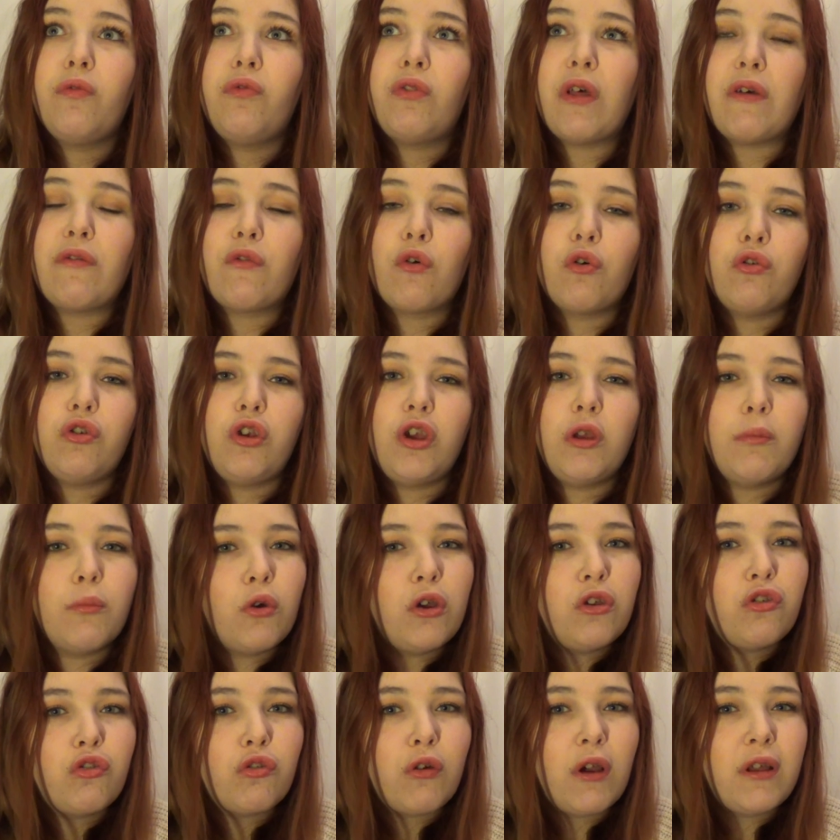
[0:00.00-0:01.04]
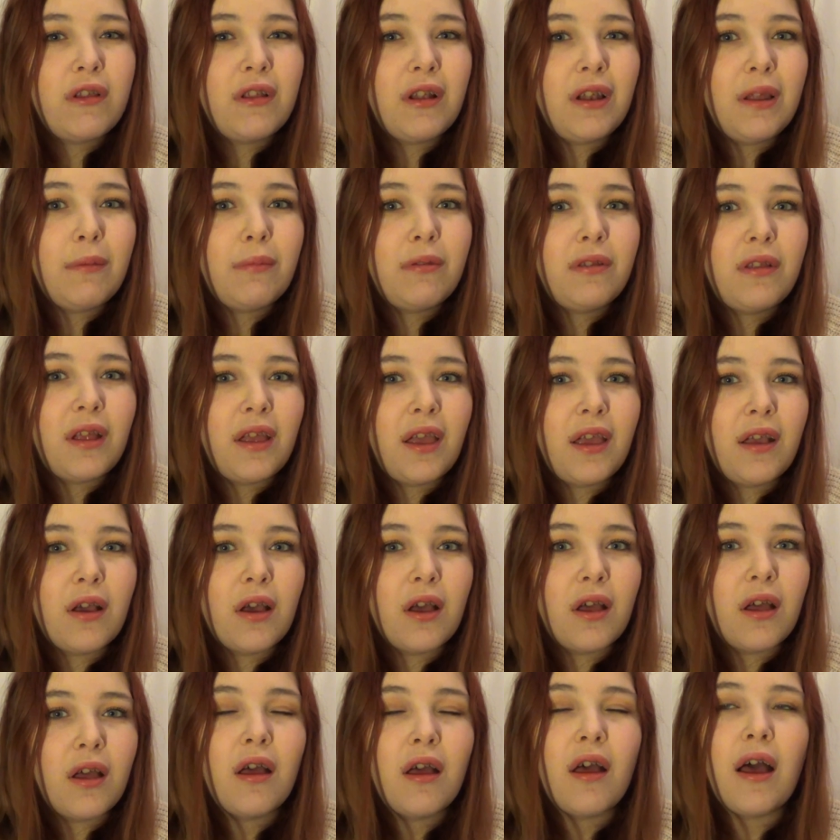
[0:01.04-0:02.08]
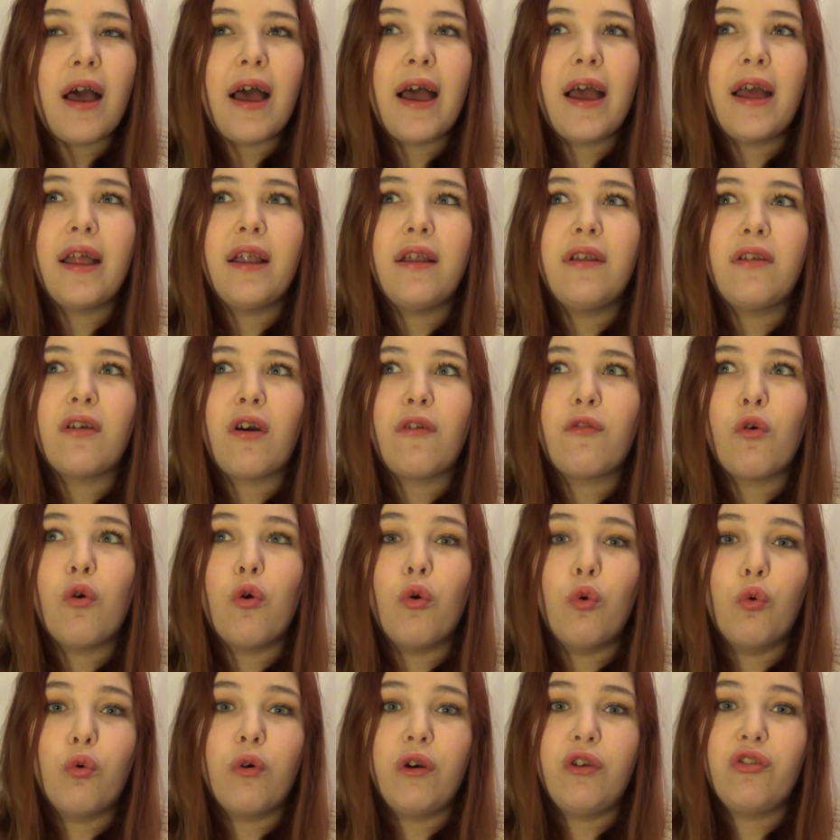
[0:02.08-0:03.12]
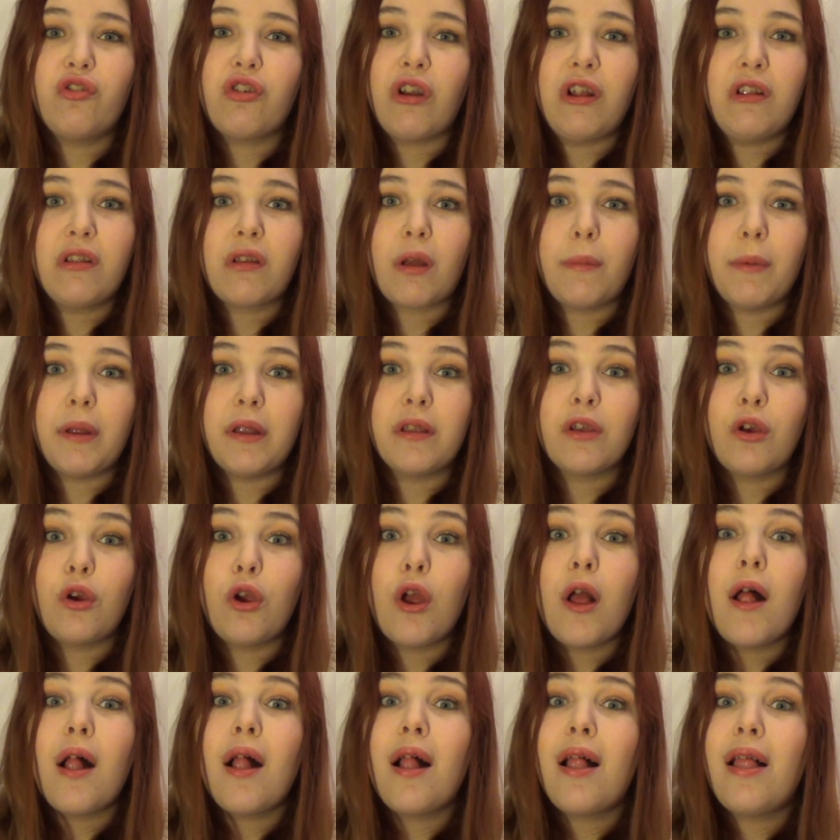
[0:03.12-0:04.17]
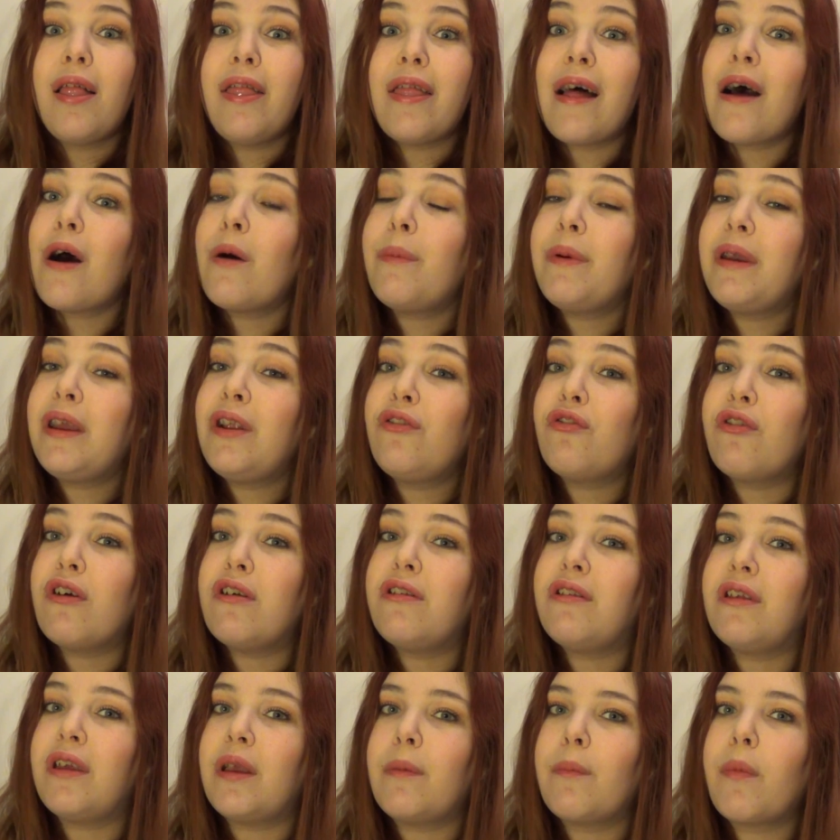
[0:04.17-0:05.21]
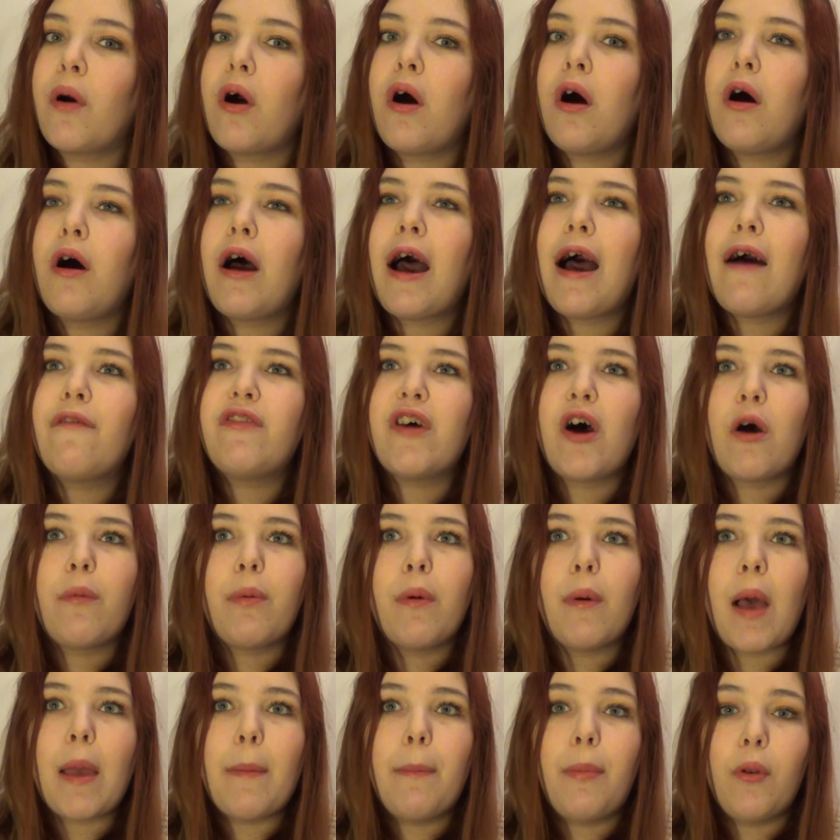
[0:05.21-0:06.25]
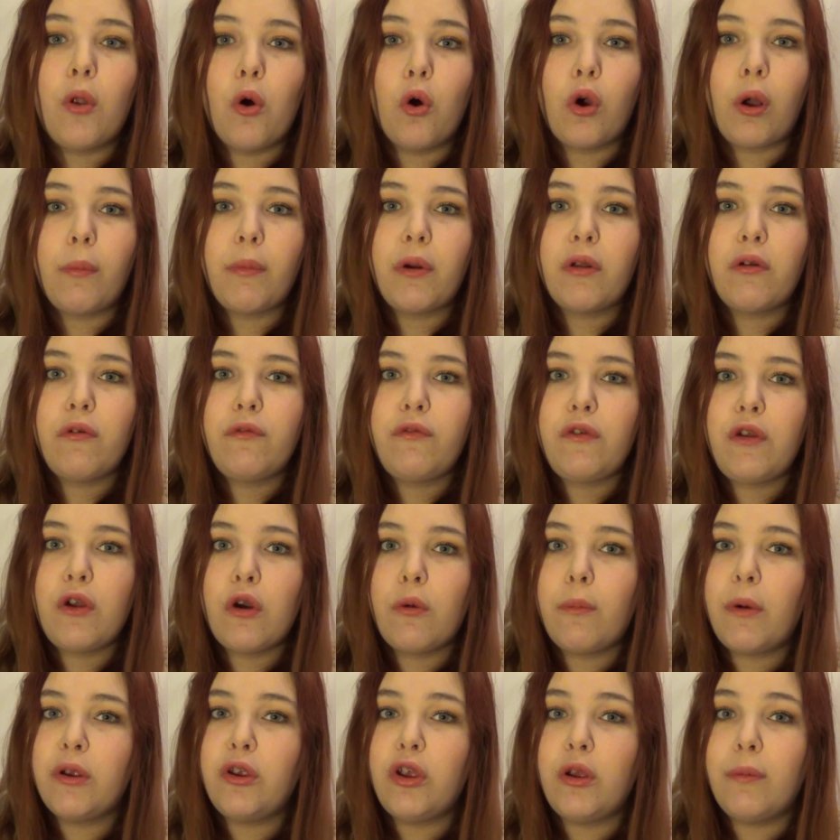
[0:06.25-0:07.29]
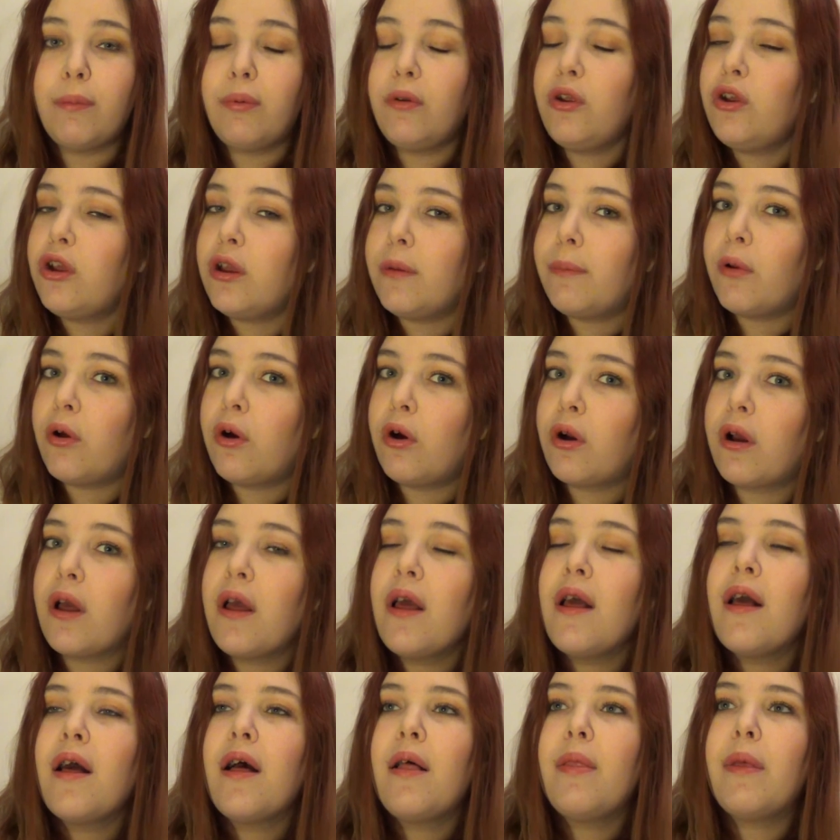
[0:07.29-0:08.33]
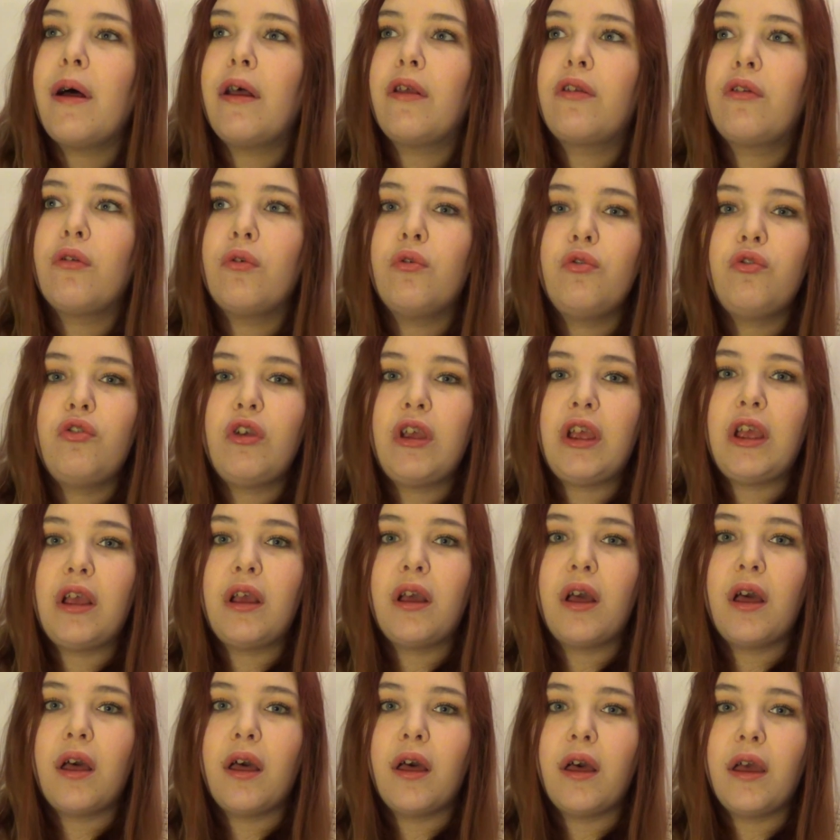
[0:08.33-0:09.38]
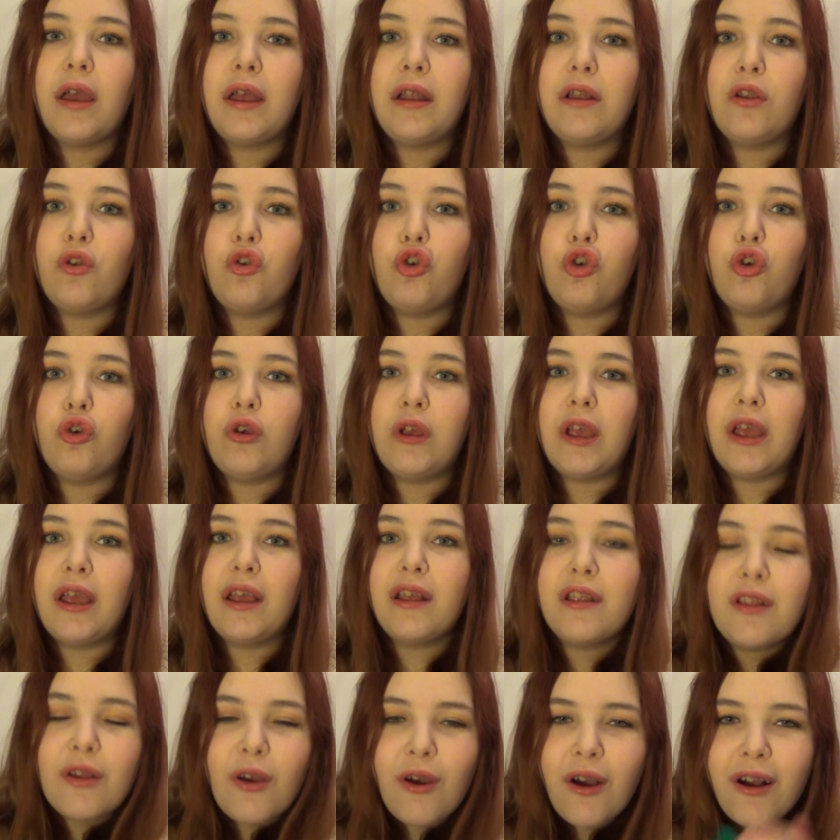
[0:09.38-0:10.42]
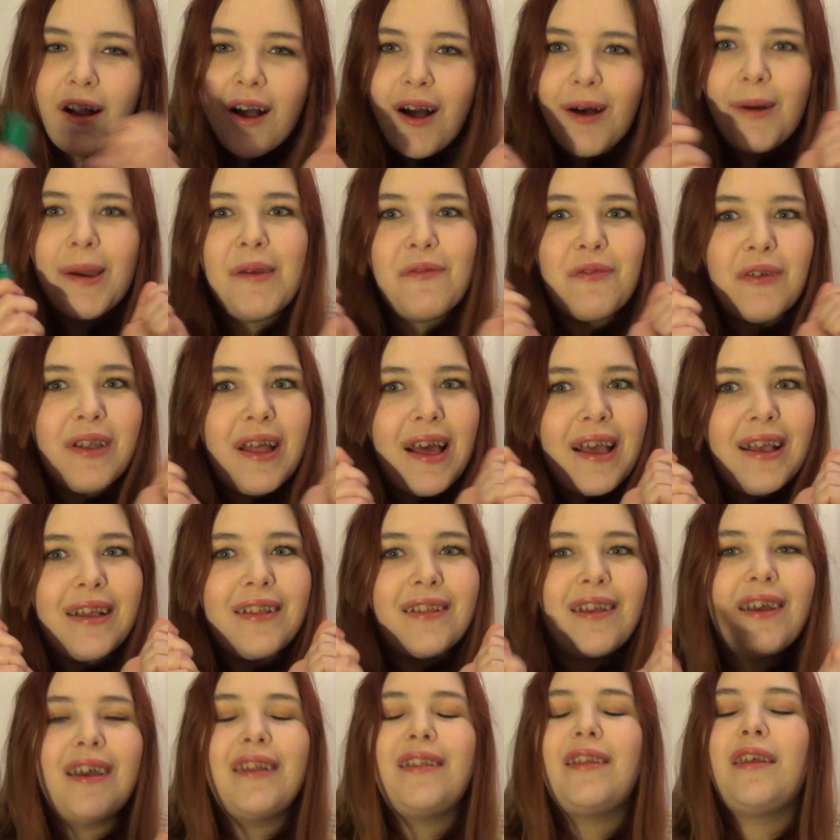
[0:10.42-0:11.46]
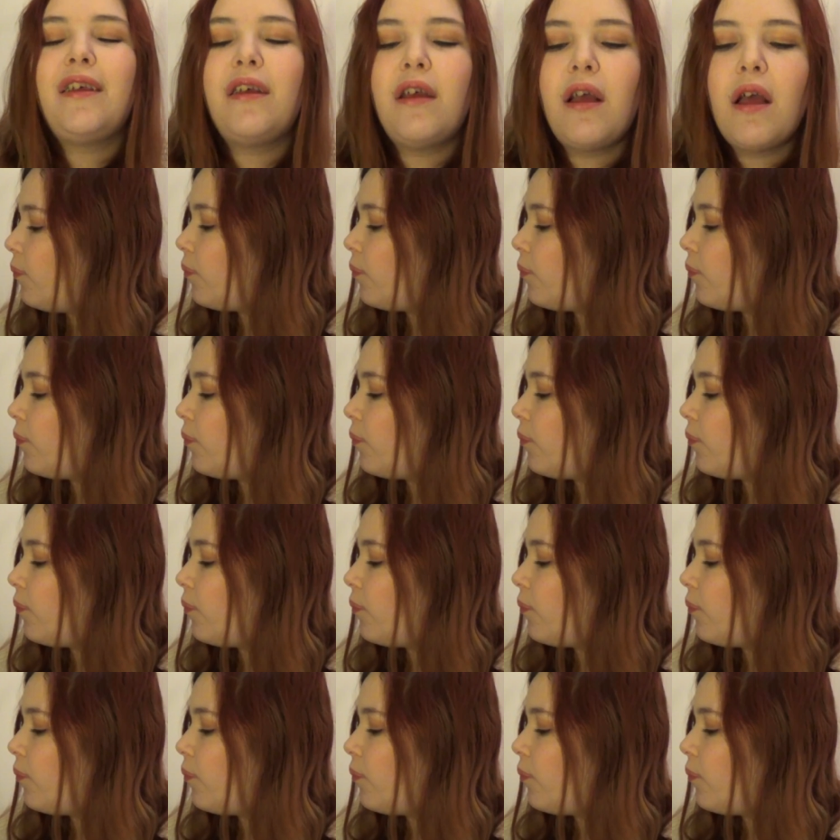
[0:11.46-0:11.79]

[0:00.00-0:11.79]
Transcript: They've got new moisturising lipstick and I've got all those shades coming, so that'll be interesting. But I'll have that up on my blog. I'm going to review it on my new beauty blog that's launching in the new year, so I can't wait for that. Exciting.